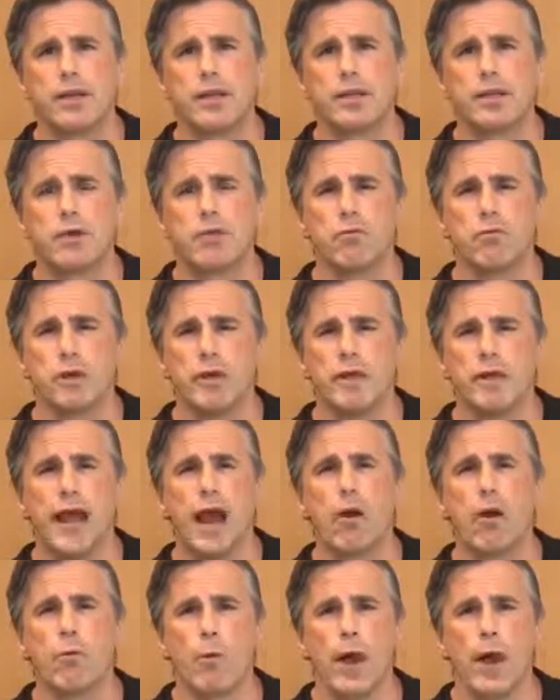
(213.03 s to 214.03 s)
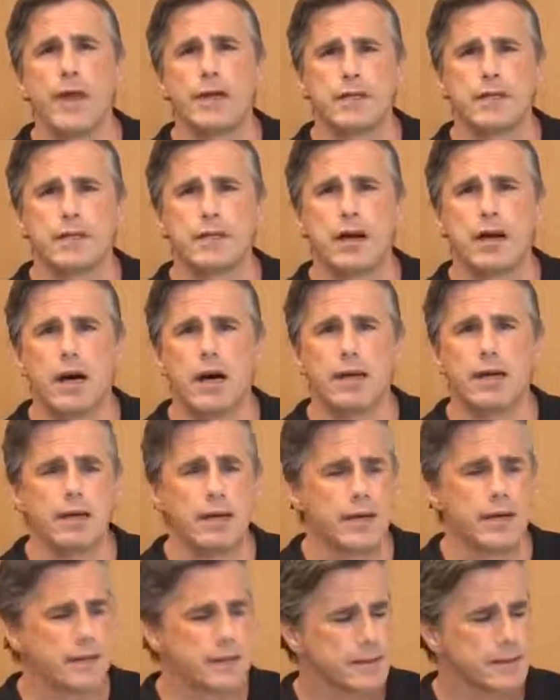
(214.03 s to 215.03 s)
So really outrageous
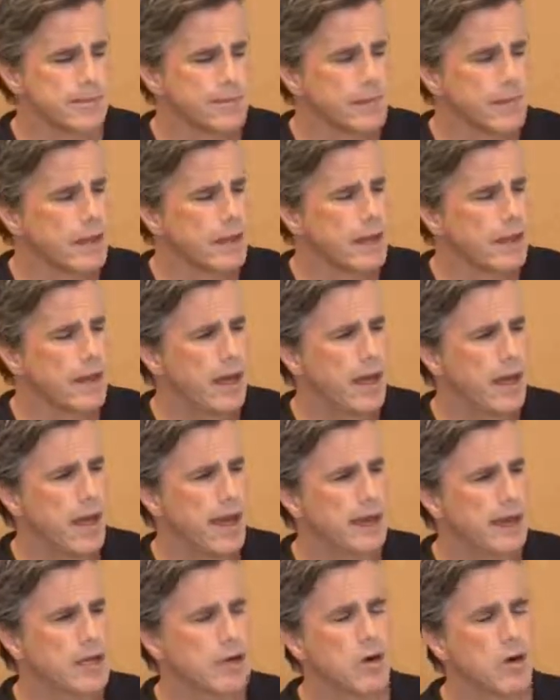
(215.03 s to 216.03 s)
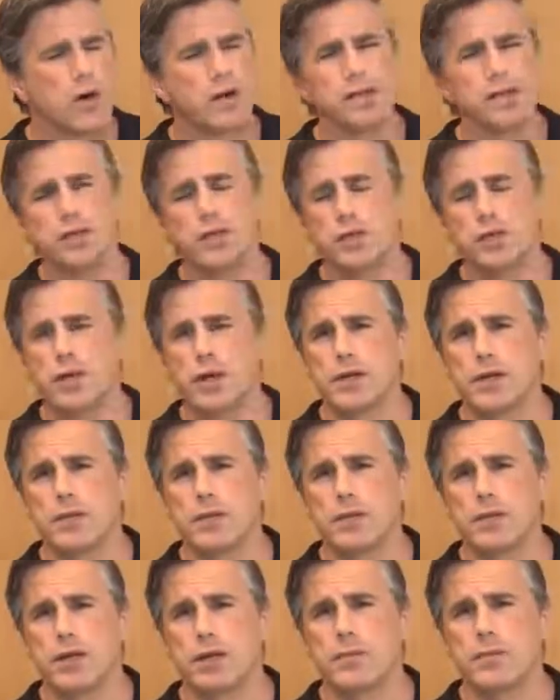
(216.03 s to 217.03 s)
conduct. And it calls into
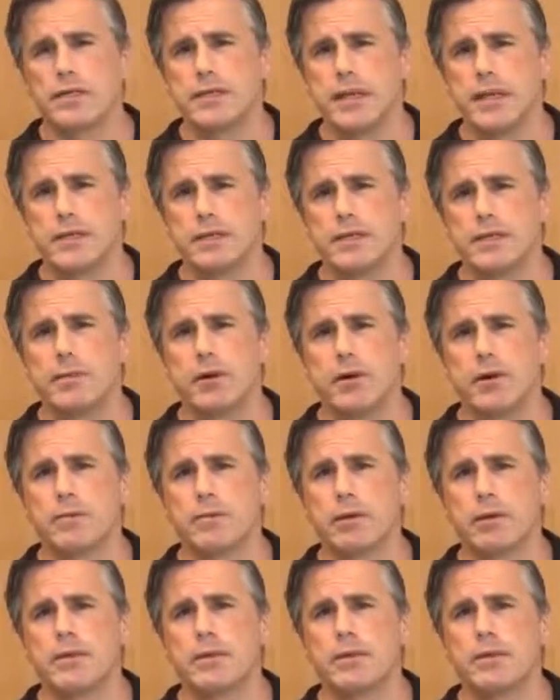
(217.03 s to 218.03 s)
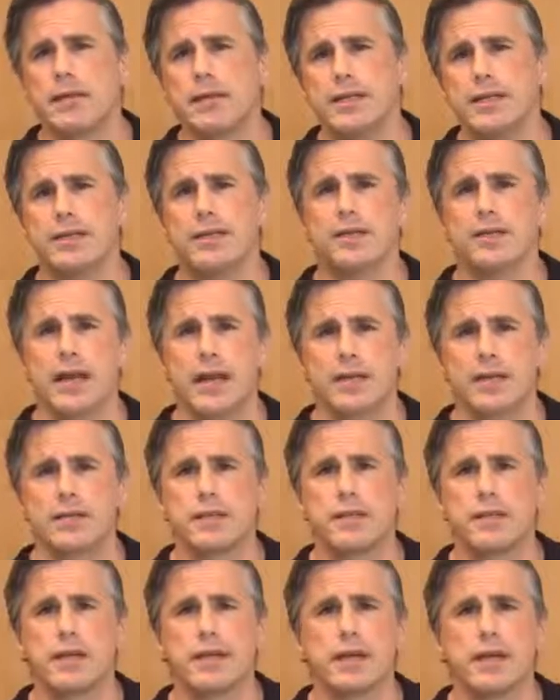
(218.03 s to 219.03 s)
question Comey's testimony, because he
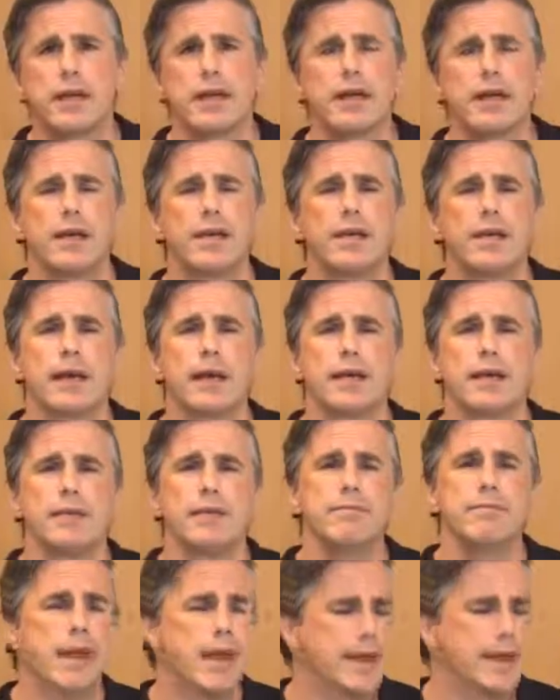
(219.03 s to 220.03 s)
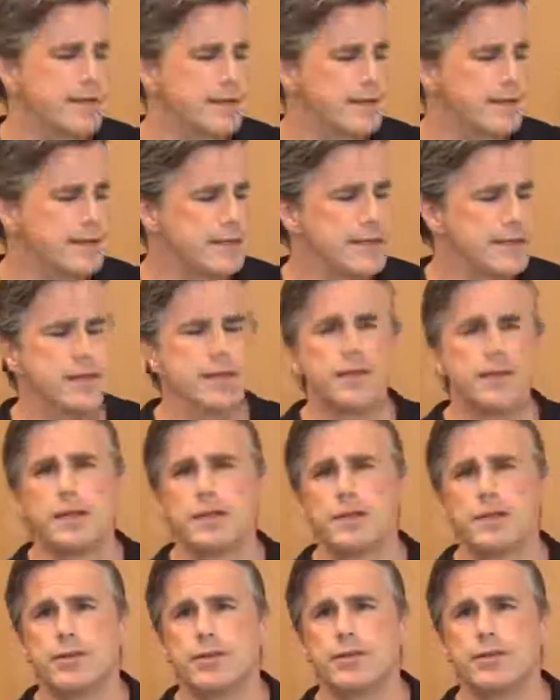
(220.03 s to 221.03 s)
suggested that he made the
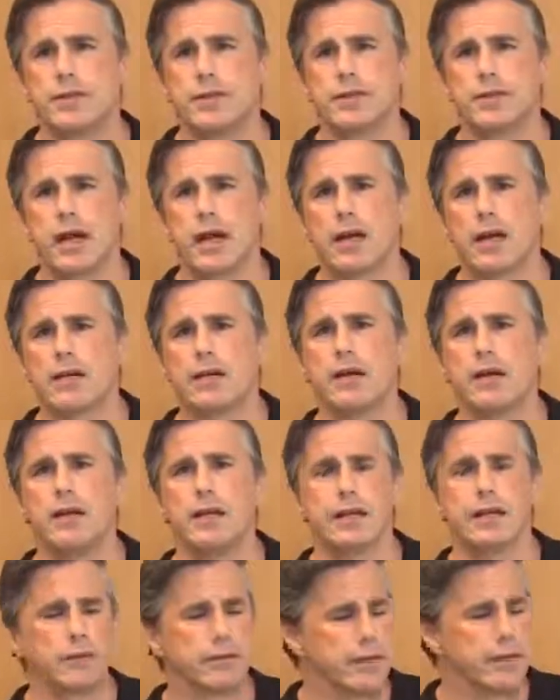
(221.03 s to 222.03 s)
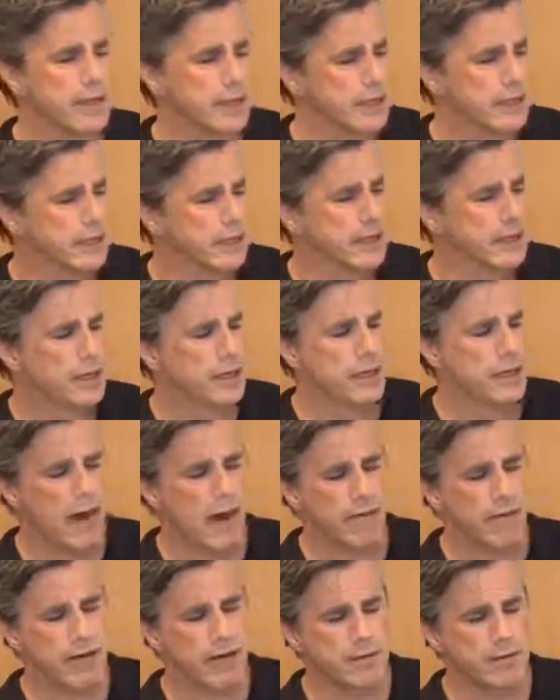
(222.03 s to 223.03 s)
decision to exonerate Hillary,
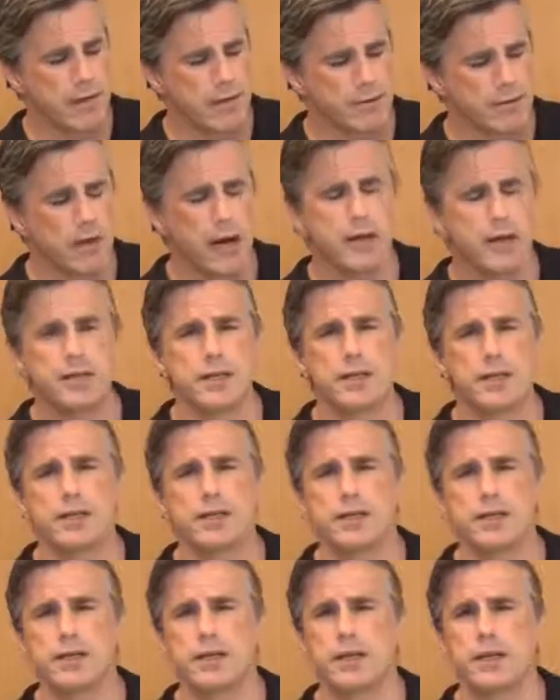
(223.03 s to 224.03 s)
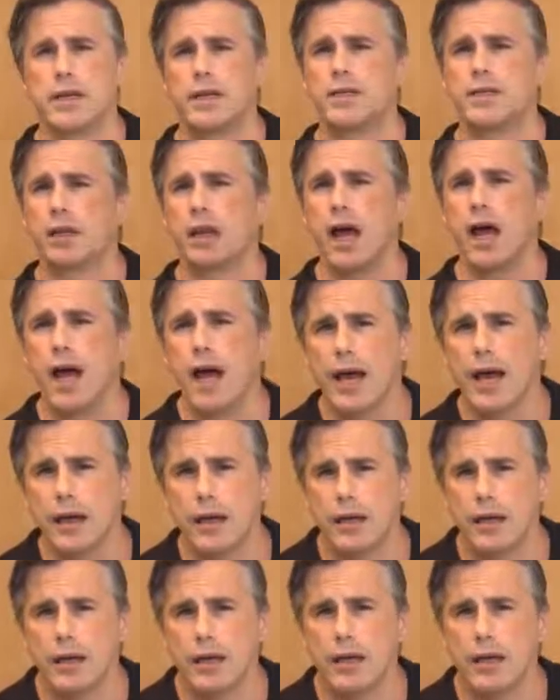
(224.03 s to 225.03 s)
not recommend prosecution, in July.